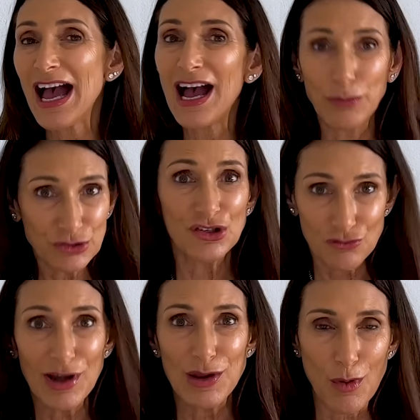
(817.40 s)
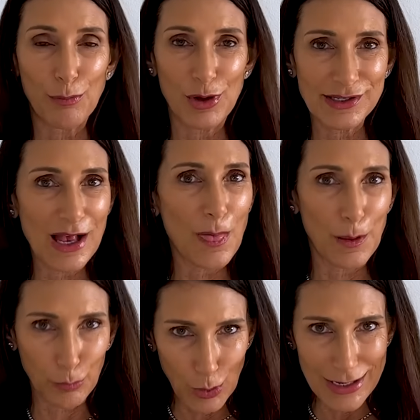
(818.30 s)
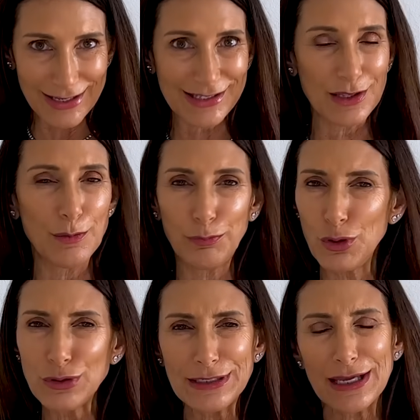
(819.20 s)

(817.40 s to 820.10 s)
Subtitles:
which is really what brings out the brilliance and the beauty